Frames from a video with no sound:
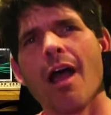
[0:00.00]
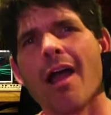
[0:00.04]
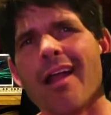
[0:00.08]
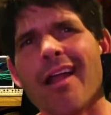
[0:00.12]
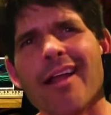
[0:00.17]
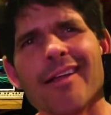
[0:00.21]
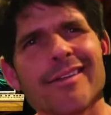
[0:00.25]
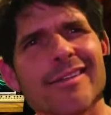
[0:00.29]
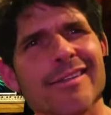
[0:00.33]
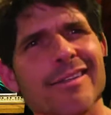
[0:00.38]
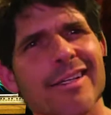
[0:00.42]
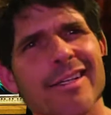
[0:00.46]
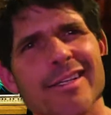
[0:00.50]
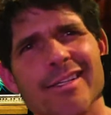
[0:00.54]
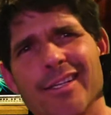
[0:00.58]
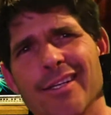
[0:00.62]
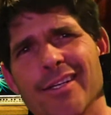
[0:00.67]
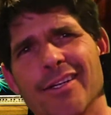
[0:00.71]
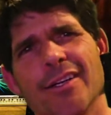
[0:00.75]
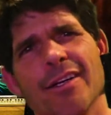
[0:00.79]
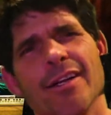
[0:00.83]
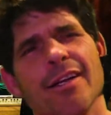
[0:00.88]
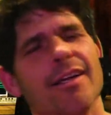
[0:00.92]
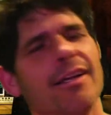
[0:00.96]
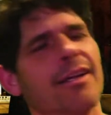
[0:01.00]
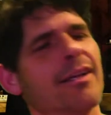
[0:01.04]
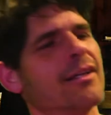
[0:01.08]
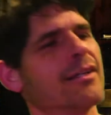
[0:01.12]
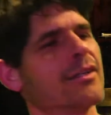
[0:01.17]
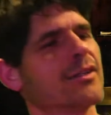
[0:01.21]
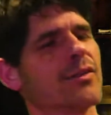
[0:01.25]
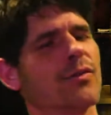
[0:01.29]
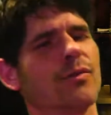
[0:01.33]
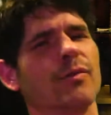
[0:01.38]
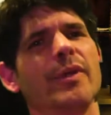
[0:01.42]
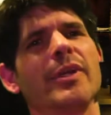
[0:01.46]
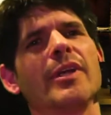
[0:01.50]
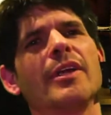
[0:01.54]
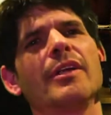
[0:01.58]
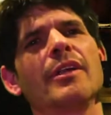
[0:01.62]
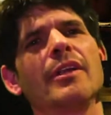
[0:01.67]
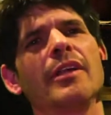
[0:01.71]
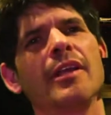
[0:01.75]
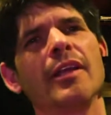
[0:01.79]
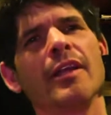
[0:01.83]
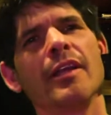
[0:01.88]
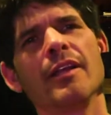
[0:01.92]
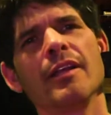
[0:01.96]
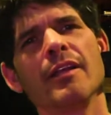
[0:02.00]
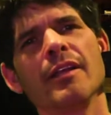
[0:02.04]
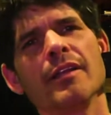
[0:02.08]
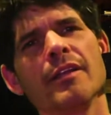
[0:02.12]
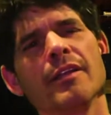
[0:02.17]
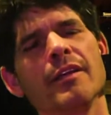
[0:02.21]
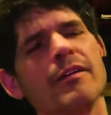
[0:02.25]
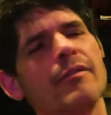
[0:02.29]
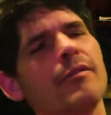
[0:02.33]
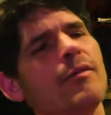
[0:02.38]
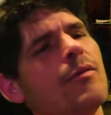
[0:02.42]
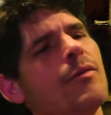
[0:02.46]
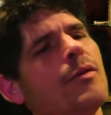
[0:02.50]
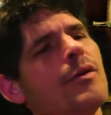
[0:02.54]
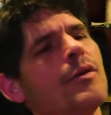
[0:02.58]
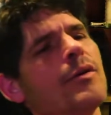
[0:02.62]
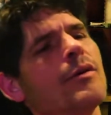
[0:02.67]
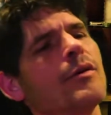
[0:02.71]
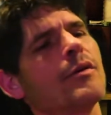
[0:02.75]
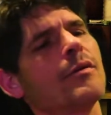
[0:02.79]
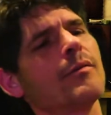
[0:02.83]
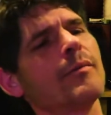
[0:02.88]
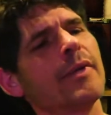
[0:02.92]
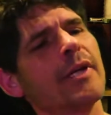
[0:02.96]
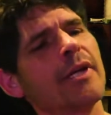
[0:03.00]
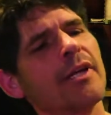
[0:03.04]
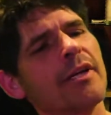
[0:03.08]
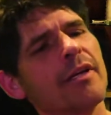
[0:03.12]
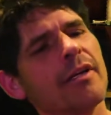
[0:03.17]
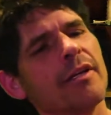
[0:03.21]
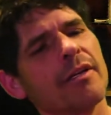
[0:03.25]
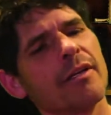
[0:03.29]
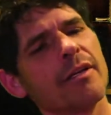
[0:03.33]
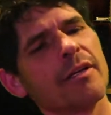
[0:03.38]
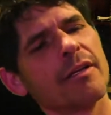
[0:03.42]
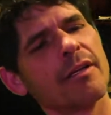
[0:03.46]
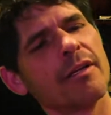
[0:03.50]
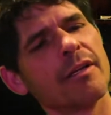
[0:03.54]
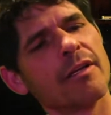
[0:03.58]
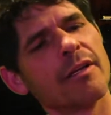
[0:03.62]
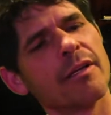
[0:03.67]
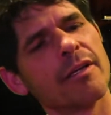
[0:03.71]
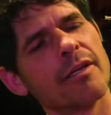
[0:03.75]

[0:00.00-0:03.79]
That's just easier. To really love a woman.